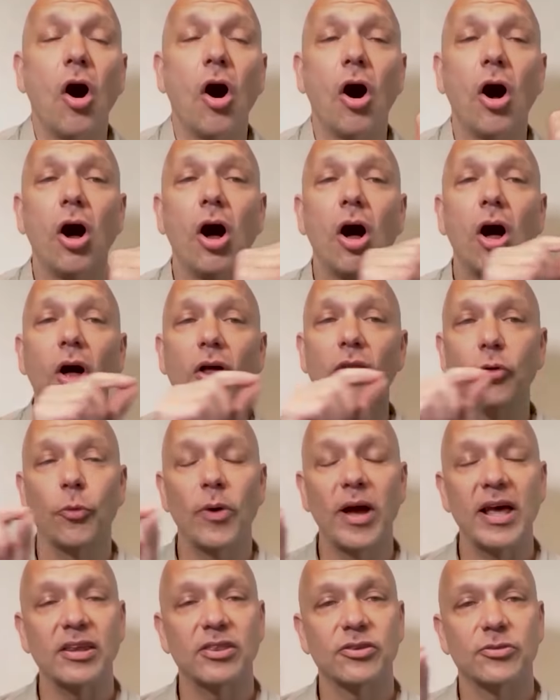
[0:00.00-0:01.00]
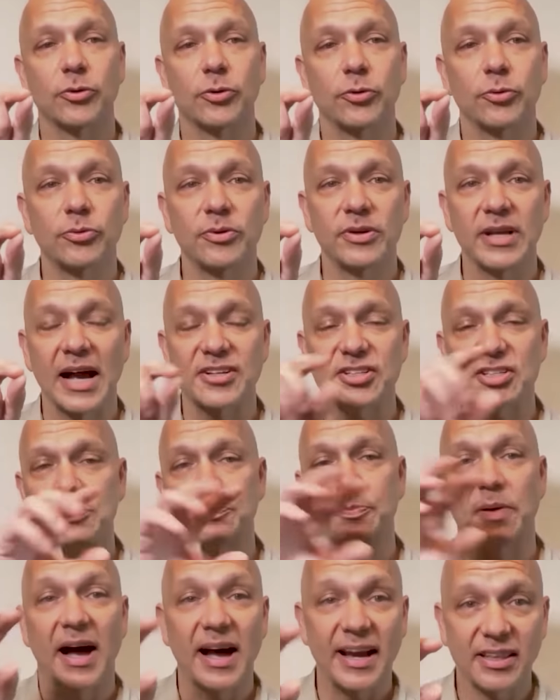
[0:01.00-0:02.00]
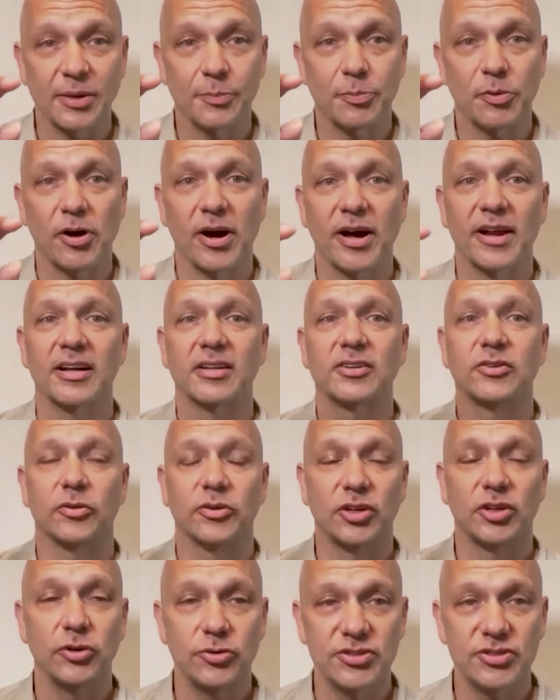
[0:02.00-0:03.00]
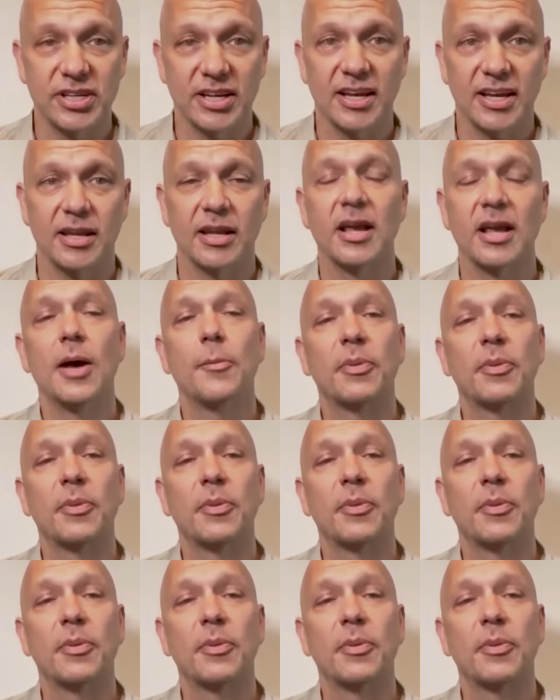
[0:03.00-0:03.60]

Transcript: all the way through not just buying the product or using it